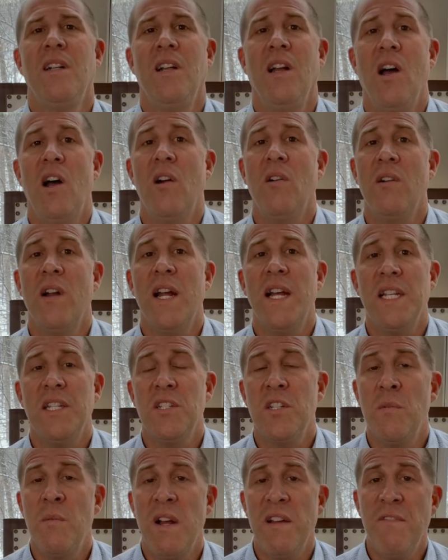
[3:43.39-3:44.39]
All right,
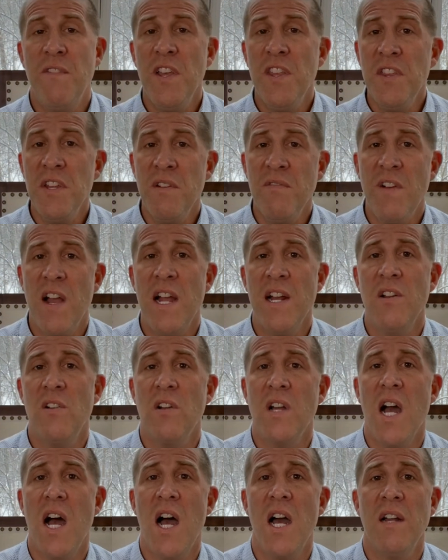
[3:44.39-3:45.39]
so my fifth and final
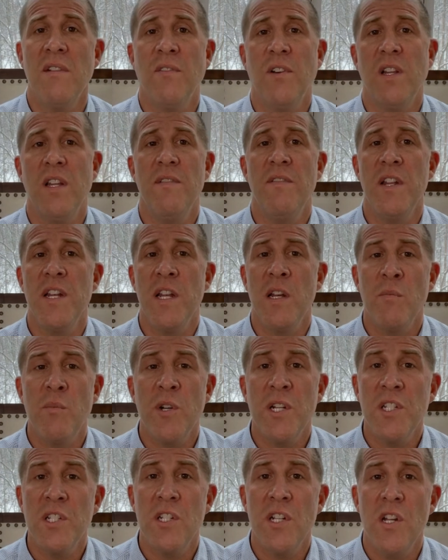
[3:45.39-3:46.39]
con for living in
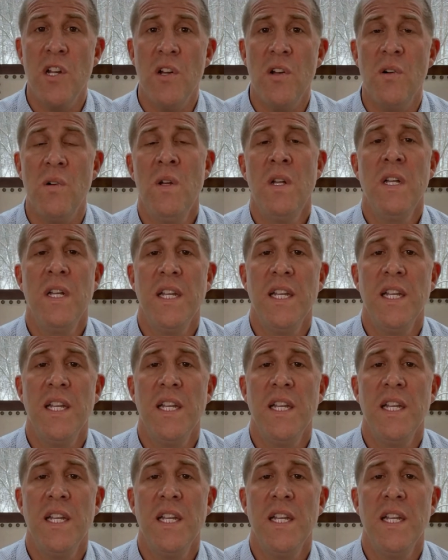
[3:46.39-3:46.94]
Bristow